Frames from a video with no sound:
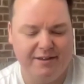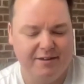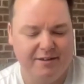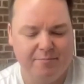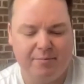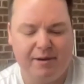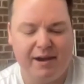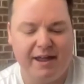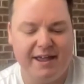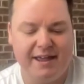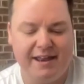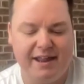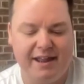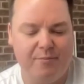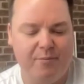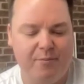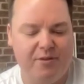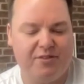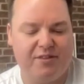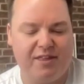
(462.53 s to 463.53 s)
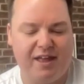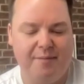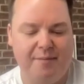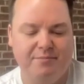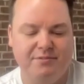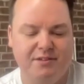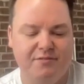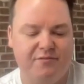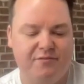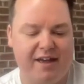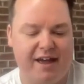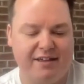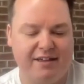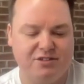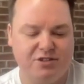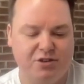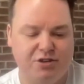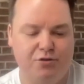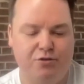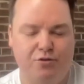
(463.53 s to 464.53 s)
playing it with games of Guess
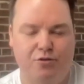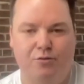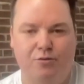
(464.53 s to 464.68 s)
Who.